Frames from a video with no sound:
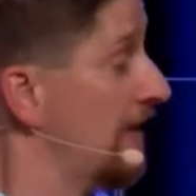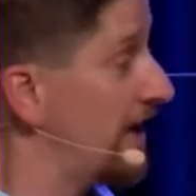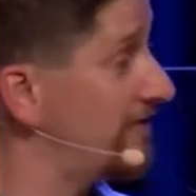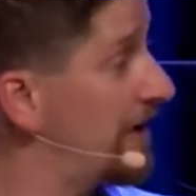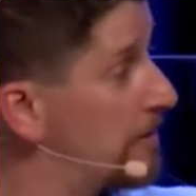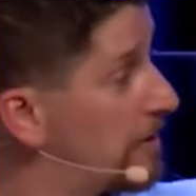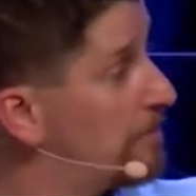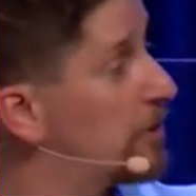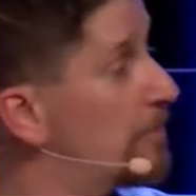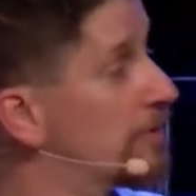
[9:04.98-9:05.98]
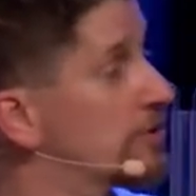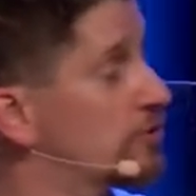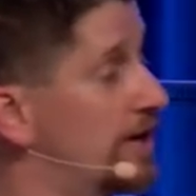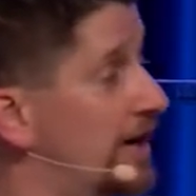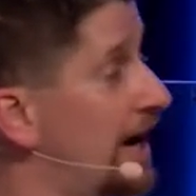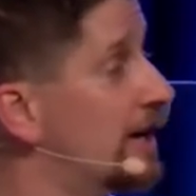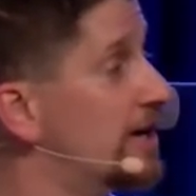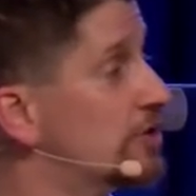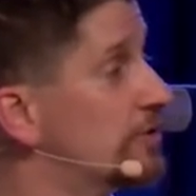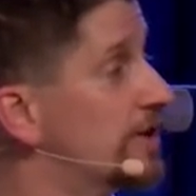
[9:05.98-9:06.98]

that I found. I'm going to put it up on the screen. And, and here's what